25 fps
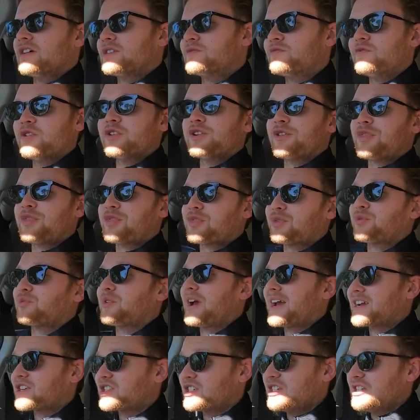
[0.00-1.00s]
It's very
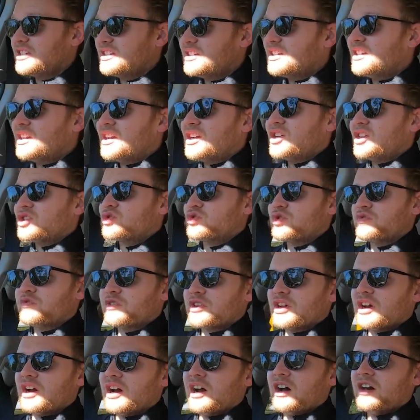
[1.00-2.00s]
thrashy,
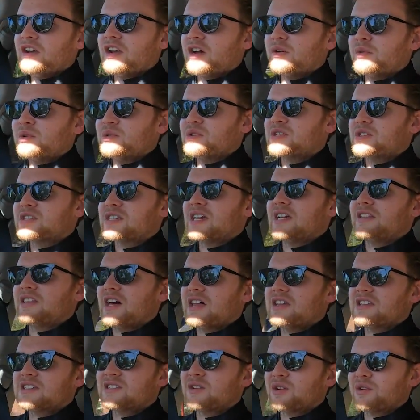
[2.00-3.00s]
driven hard, I will say
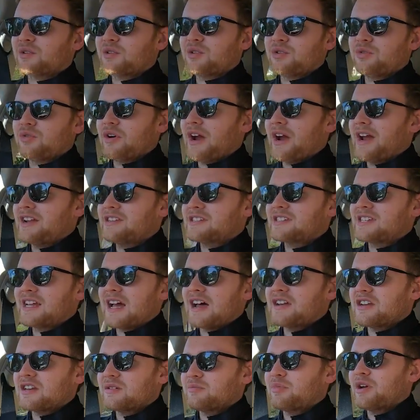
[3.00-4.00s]
that. It's not a great sounding